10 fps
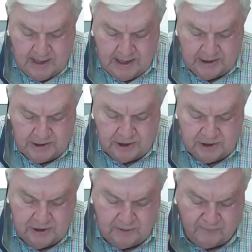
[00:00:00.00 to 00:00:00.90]
In
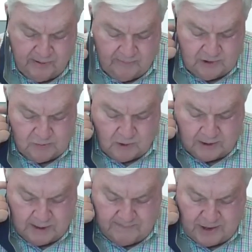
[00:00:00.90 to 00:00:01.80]
addition to the previous
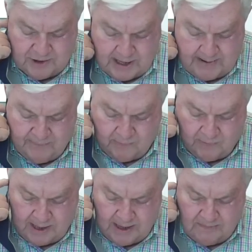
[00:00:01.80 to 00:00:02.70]
work done by Chaplin
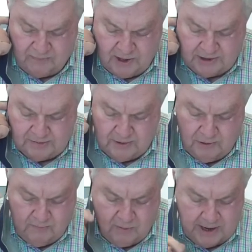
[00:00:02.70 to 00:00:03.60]
related to placing a
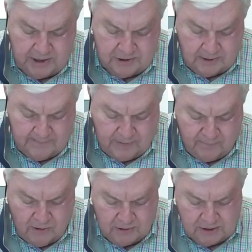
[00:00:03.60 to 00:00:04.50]
new branch on the
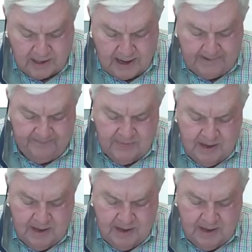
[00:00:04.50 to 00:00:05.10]
proposed lot,